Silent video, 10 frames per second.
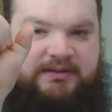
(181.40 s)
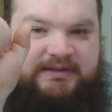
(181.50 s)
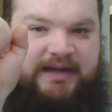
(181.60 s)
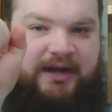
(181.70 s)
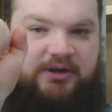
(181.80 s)

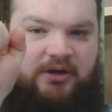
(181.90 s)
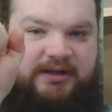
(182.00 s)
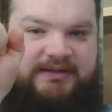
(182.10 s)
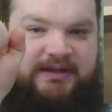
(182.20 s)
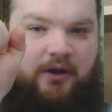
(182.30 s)
stacked on
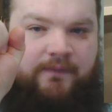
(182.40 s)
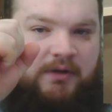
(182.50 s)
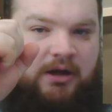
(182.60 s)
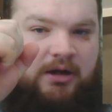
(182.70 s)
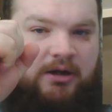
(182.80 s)
itself.
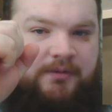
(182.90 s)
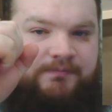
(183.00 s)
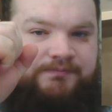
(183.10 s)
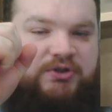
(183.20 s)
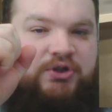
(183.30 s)

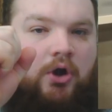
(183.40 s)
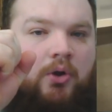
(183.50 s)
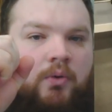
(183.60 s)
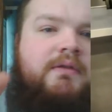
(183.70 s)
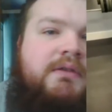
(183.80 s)
Um,
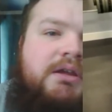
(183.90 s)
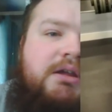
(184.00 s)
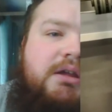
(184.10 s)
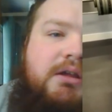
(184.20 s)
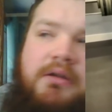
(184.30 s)
so
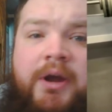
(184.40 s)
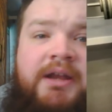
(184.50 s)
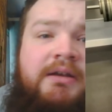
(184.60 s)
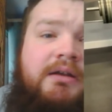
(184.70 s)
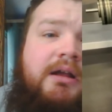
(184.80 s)
the
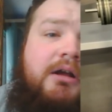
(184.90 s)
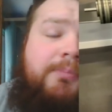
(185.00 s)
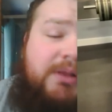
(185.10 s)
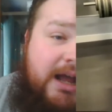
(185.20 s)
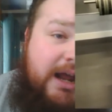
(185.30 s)
when
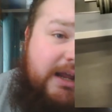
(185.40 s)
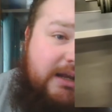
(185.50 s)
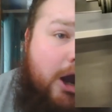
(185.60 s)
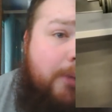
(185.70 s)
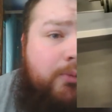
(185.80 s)
applying
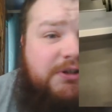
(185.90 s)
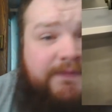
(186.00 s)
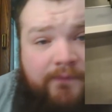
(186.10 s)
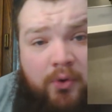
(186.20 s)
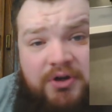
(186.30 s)
an upwards
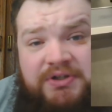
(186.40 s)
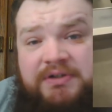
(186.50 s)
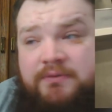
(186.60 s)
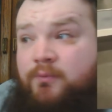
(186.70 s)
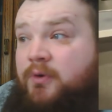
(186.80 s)

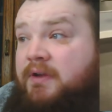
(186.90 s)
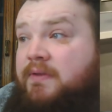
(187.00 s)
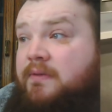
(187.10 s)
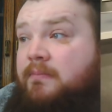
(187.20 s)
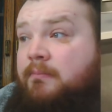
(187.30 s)
force
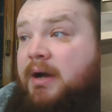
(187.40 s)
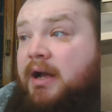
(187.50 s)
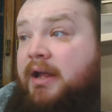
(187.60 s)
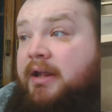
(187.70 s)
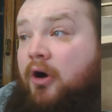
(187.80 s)
with
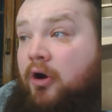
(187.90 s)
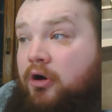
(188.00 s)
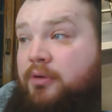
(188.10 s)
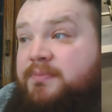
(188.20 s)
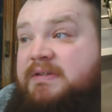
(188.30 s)
my
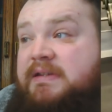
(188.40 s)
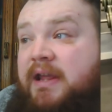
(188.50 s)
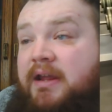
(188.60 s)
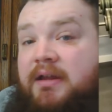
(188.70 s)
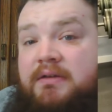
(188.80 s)
arms
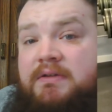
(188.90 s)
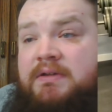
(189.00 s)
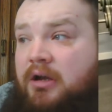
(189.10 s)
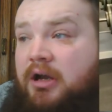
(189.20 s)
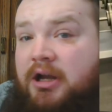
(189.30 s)
and
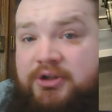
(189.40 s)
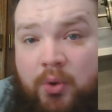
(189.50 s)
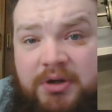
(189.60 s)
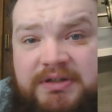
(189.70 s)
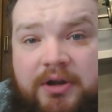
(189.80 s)
uh,
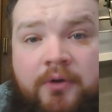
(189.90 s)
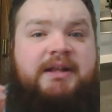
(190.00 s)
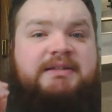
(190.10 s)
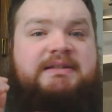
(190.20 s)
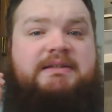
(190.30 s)
torso,
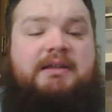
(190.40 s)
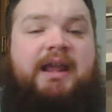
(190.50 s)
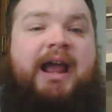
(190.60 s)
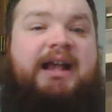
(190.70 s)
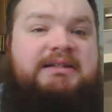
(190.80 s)
it's
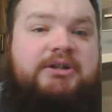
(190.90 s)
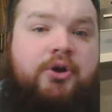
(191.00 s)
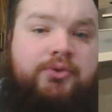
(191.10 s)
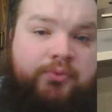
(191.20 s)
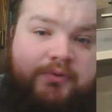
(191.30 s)
it has to
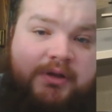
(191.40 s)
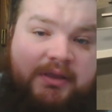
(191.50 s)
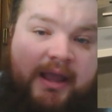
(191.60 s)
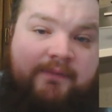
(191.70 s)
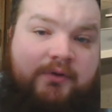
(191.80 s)
go through the
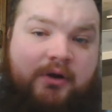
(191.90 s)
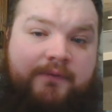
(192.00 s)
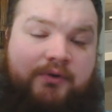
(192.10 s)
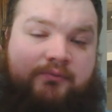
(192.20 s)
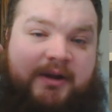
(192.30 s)
lever
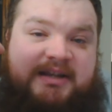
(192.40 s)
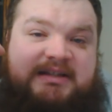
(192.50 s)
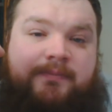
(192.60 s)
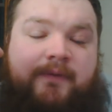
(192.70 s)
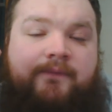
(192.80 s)
of the
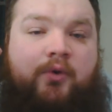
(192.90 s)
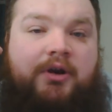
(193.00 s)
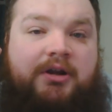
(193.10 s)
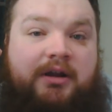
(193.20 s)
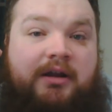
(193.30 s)
wrist before
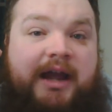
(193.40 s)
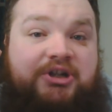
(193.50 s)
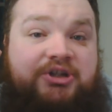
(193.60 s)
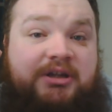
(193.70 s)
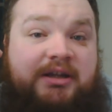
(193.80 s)
it
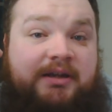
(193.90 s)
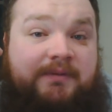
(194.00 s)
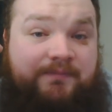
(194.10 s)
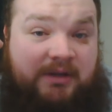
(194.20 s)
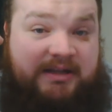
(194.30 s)
actually
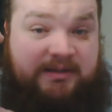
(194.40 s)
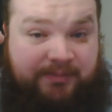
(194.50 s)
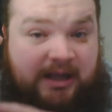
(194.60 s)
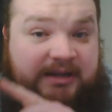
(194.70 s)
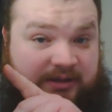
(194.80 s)
gets
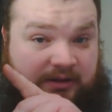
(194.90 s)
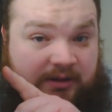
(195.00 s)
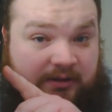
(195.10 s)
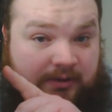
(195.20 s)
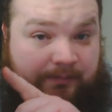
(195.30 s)
applied to
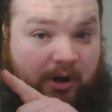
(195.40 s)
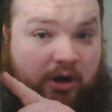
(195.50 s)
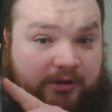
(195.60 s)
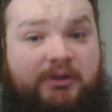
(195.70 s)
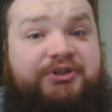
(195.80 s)
the the
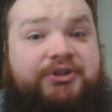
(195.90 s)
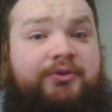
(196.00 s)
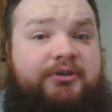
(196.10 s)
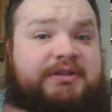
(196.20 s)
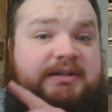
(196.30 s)
bar. So
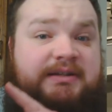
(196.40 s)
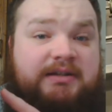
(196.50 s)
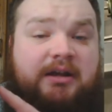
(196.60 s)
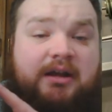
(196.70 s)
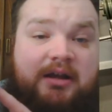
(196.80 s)
there's a, dis
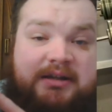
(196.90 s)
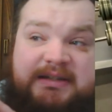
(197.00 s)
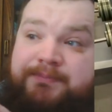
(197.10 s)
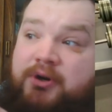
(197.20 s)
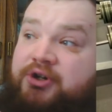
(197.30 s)
uh, a
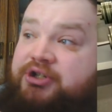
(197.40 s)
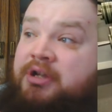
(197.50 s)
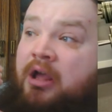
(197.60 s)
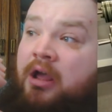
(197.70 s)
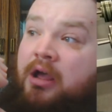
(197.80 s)
dispersion
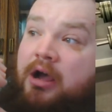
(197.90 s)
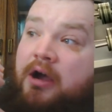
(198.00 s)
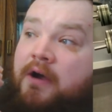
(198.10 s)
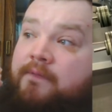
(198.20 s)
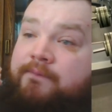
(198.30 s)

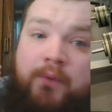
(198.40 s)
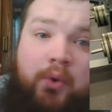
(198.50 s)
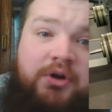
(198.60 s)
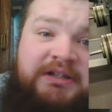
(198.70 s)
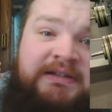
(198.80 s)
of
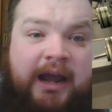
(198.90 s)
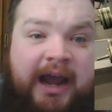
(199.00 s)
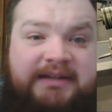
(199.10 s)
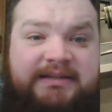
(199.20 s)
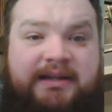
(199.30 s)
force
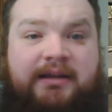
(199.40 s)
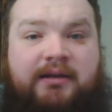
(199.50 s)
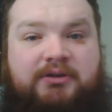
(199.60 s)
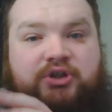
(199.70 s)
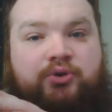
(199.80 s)
acting
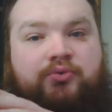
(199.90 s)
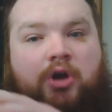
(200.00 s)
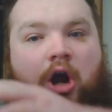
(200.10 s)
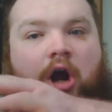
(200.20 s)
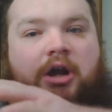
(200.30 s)
to
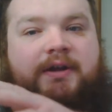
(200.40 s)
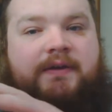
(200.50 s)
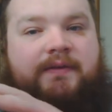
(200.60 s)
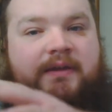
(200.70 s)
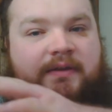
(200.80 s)
cock
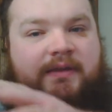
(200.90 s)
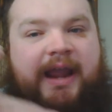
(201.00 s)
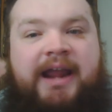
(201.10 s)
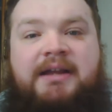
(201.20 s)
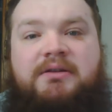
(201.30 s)
the, the
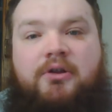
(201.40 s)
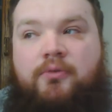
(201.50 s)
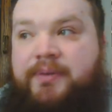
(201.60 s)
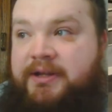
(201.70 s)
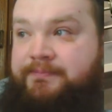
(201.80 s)
hand a little
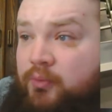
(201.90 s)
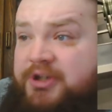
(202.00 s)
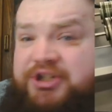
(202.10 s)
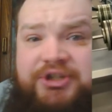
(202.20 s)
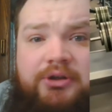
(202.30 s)
bit,
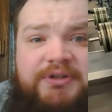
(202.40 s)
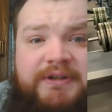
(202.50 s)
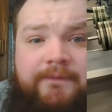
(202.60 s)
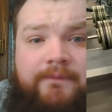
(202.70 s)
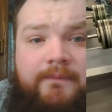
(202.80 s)
which is
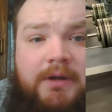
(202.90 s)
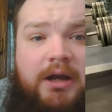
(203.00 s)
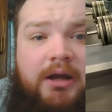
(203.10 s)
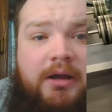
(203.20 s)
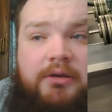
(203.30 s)
losing
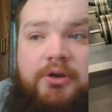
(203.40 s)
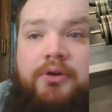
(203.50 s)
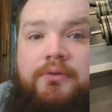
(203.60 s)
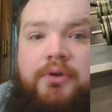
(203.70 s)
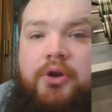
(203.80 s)
uh,
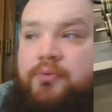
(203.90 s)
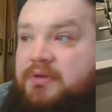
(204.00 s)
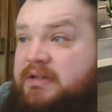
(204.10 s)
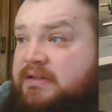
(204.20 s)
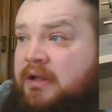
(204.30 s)

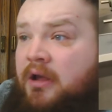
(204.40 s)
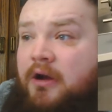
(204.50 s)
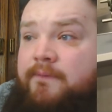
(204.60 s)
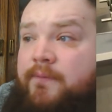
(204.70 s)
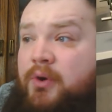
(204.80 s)
newtons
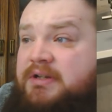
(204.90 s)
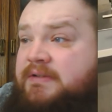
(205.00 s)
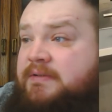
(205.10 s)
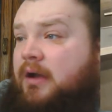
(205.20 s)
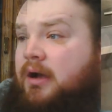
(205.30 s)
of
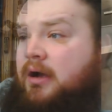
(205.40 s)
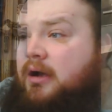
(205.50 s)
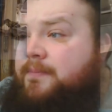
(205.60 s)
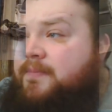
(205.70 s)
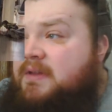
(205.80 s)
force.
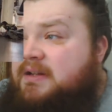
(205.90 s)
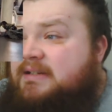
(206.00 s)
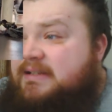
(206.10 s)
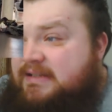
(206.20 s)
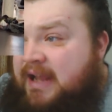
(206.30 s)
Um, the
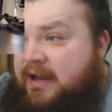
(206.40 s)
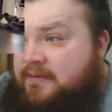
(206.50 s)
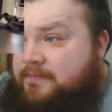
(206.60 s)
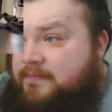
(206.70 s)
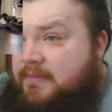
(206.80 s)
descent
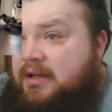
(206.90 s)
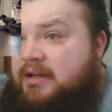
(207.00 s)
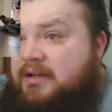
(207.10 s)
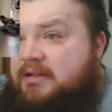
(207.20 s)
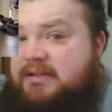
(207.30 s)

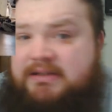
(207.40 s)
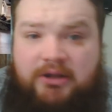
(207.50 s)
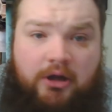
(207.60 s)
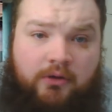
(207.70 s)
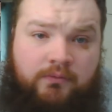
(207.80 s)
is
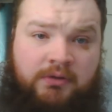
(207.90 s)
slow.